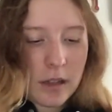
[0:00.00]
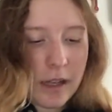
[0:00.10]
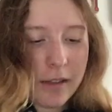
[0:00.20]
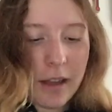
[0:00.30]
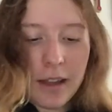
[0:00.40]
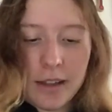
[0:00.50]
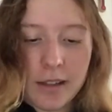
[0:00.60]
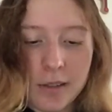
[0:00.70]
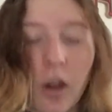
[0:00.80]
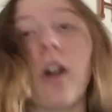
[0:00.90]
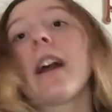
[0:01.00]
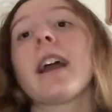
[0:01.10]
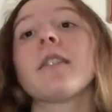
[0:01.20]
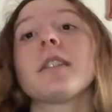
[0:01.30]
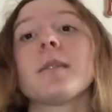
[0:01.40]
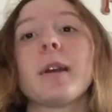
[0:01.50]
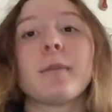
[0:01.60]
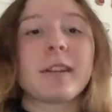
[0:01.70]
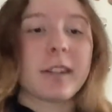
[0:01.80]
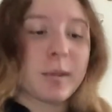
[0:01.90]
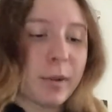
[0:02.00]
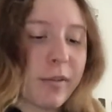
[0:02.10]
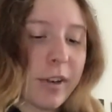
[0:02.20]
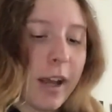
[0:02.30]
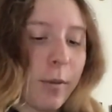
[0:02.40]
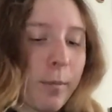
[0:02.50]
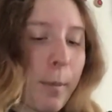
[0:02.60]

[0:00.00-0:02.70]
and that is all I have in my sketchbook for now.